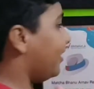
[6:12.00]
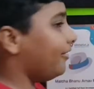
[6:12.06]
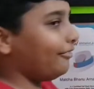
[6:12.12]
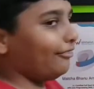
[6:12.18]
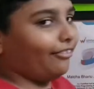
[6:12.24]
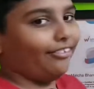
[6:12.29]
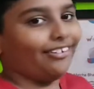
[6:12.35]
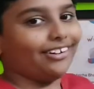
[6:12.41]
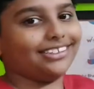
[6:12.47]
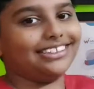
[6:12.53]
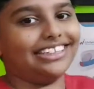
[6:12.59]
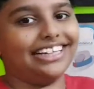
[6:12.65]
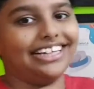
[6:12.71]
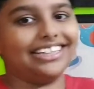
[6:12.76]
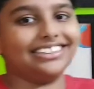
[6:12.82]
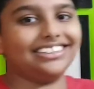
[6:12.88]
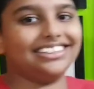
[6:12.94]
was,
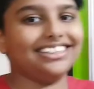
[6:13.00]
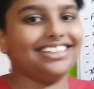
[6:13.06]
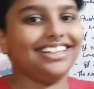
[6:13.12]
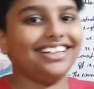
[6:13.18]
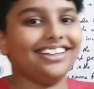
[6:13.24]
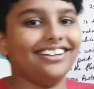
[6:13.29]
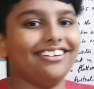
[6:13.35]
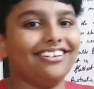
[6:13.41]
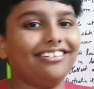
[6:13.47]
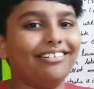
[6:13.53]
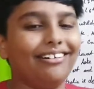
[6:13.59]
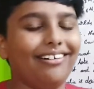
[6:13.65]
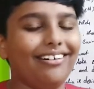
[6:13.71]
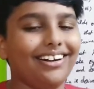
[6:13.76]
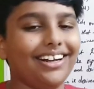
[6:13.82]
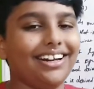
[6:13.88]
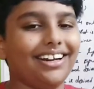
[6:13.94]
guess it, the
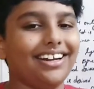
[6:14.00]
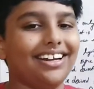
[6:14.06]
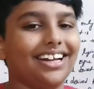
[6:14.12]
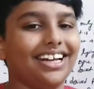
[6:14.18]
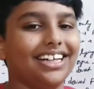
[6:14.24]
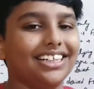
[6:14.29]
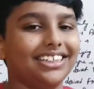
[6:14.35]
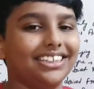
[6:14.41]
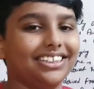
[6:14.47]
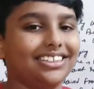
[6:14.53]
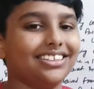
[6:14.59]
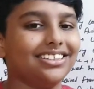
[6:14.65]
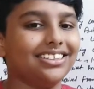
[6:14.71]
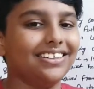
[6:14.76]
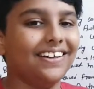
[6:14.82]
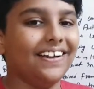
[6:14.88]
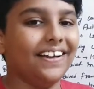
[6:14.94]
Hollandese.
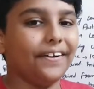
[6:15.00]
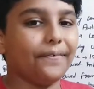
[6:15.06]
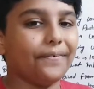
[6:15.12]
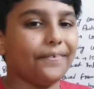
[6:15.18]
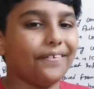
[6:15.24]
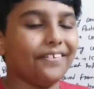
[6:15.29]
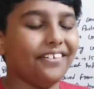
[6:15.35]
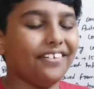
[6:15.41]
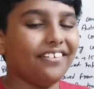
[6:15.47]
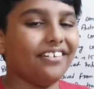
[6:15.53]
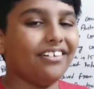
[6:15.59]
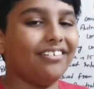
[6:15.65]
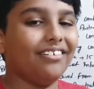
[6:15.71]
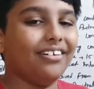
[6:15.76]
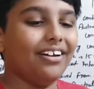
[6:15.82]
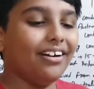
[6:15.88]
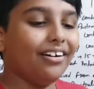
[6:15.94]
If you don't know,
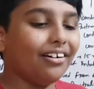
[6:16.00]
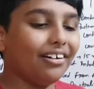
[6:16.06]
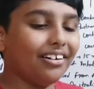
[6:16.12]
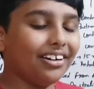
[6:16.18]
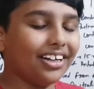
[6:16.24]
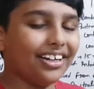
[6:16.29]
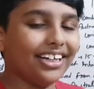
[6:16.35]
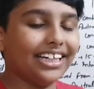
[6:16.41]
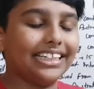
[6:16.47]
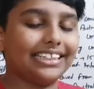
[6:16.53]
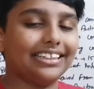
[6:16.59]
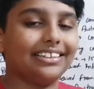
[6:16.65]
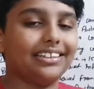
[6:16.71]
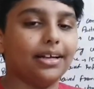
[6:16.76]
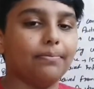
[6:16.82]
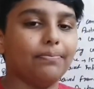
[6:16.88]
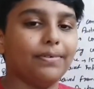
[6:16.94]
Holland is
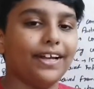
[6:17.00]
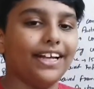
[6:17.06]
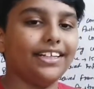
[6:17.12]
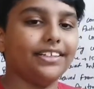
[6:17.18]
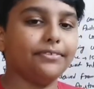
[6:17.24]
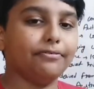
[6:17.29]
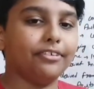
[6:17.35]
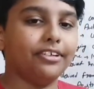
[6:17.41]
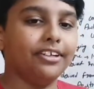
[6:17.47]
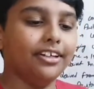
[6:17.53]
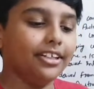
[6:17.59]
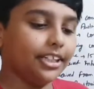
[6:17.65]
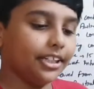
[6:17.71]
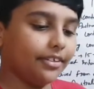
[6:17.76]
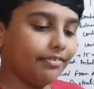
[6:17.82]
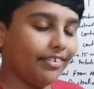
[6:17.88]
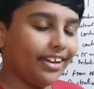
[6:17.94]
the place
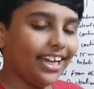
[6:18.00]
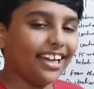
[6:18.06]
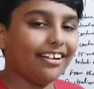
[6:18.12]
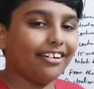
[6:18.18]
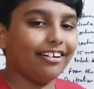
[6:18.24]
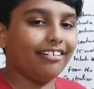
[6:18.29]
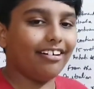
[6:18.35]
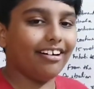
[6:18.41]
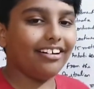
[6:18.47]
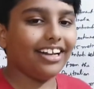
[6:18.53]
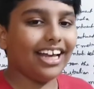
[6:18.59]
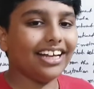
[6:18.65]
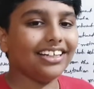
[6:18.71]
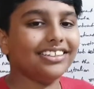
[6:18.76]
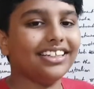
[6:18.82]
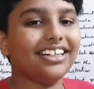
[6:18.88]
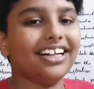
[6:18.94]
which we call
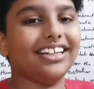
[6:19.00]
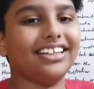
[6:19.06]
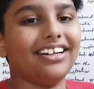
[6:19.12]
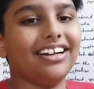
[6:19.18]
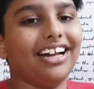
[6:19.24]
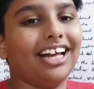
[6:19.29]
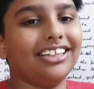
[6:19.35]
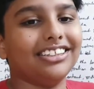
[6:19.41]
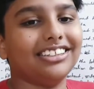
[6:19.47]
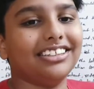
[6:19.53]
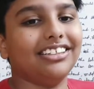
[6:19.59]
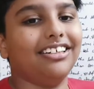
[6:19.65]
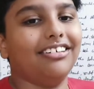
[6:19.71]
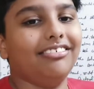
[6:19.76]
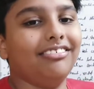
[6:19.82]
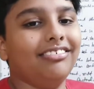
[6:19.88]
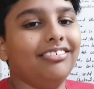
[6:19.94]
as the Netherlands
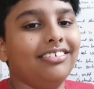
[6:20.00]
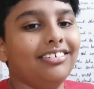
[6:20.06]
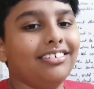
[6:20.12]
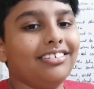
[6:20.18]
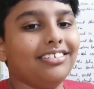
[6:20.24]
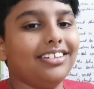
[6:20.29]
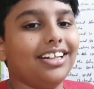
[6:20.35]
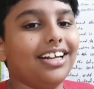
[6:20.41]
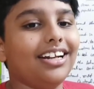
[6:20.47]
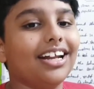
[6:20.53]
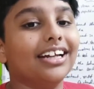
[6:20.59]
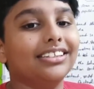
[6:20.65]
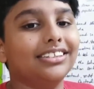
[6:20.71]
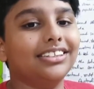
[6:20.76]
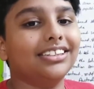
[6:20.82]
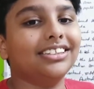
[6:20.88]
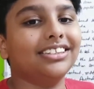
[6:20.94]
now, the
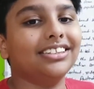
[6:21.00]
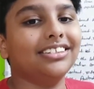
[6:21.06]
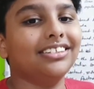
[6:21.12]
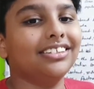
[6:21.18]
Dutch.